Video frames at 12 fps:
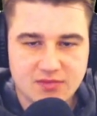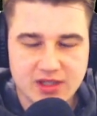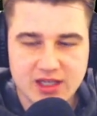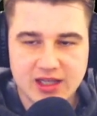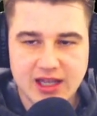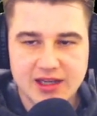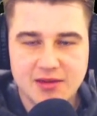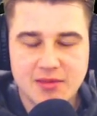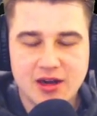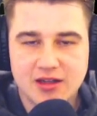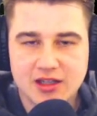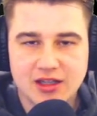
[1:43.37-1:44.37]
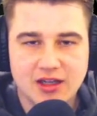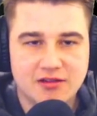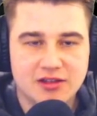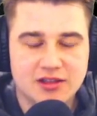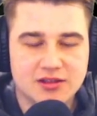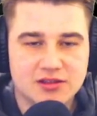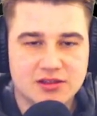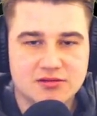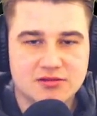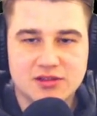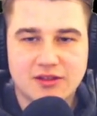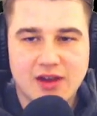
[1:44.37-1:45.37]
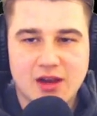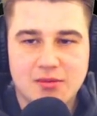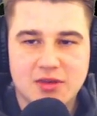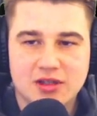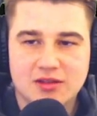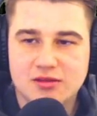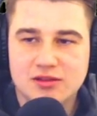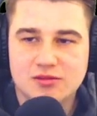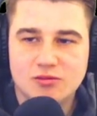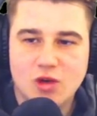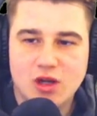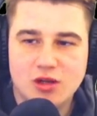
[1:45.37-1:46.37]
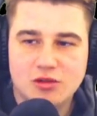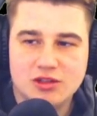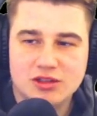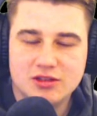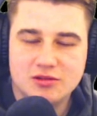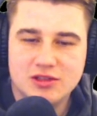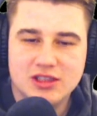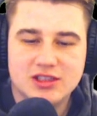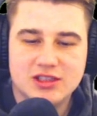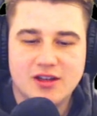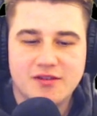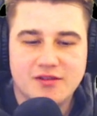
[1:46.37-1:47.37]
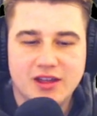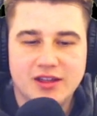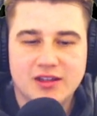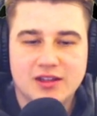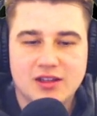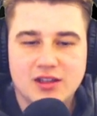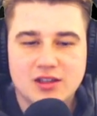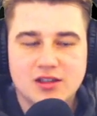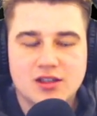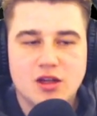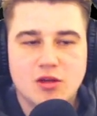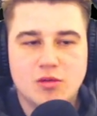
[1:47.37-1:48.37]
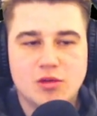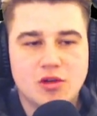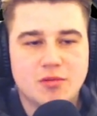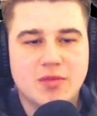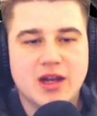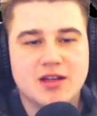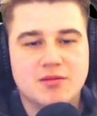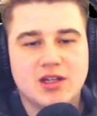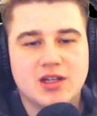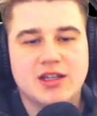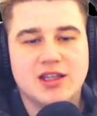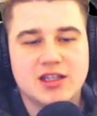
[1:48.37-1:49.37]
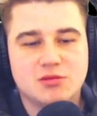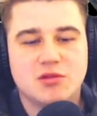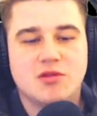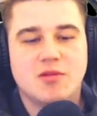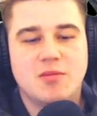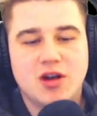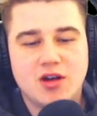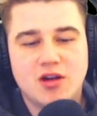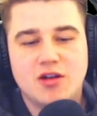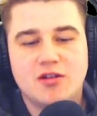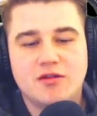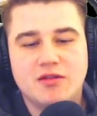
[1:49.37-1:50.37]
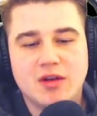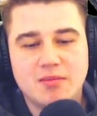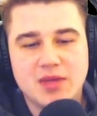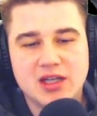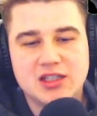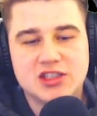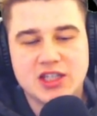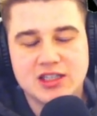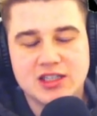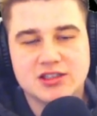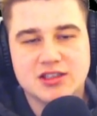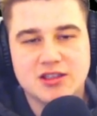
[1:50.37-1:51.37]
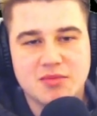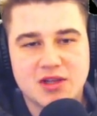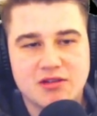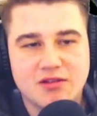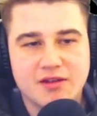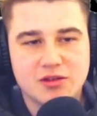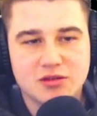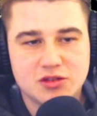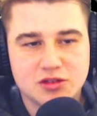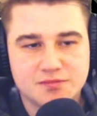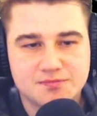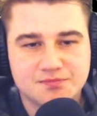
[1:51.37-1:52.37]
Latin America and developing worlds and all this stuff, then we'll look back and be like, yes, we were part of a big change and a big revolution